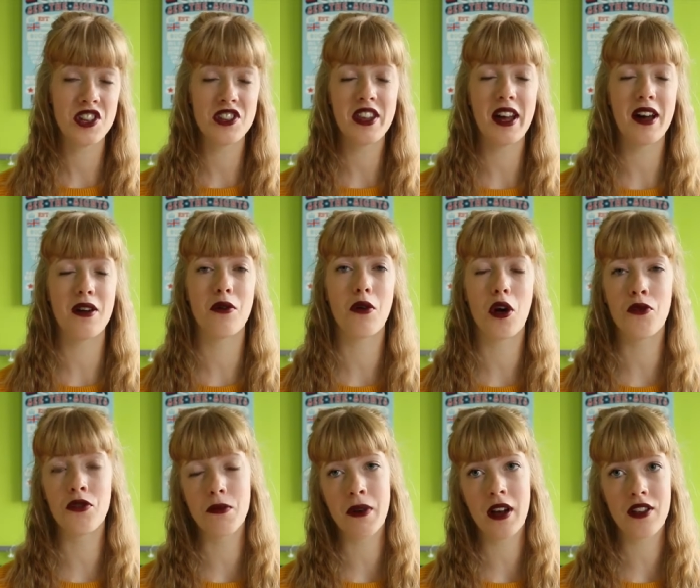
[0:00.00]
now,
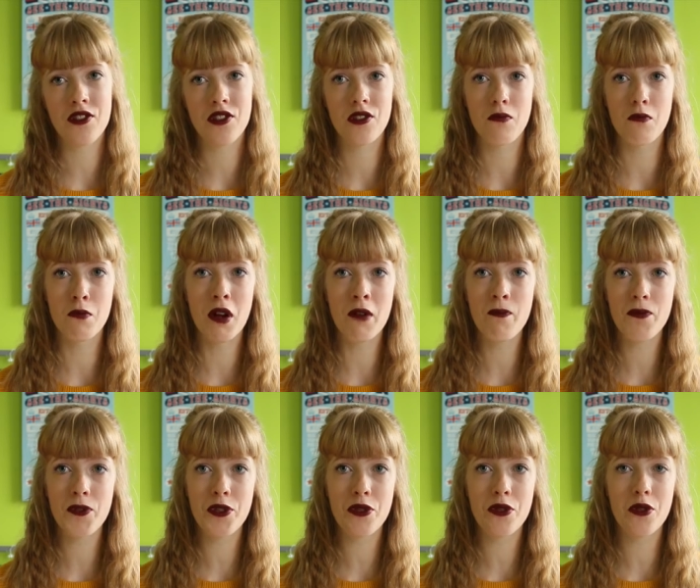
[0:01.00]
over the past
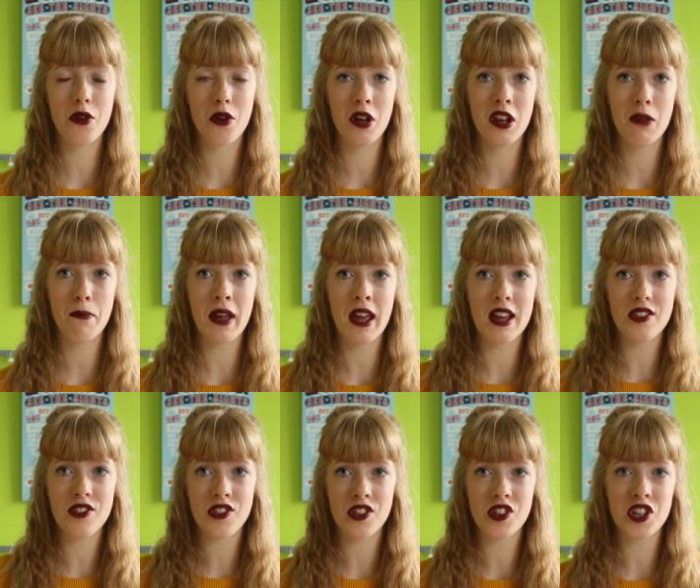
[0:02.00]
month and a
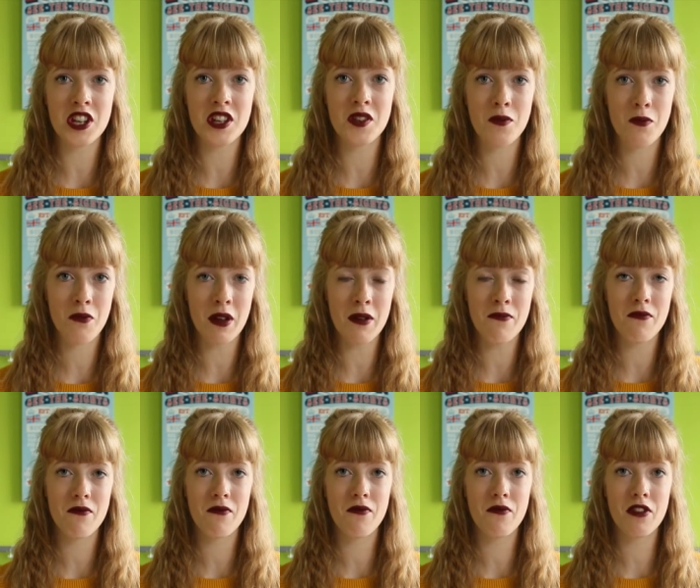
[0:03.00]
bit, she's
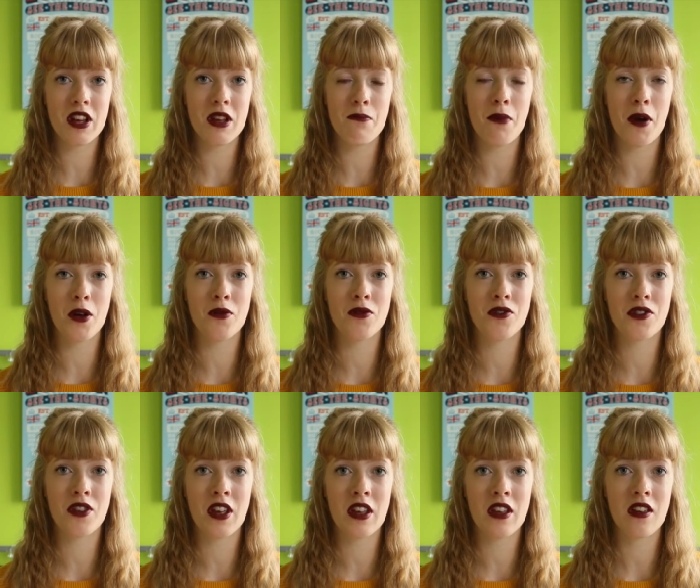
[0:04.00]
been
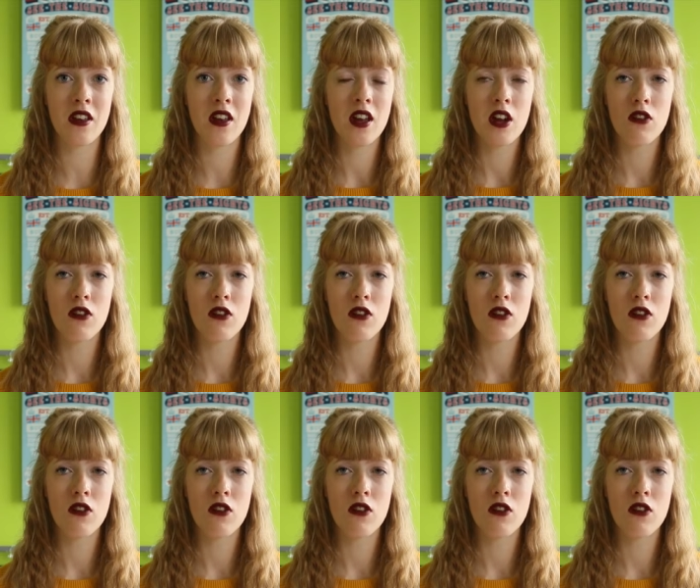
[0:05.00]
reposting.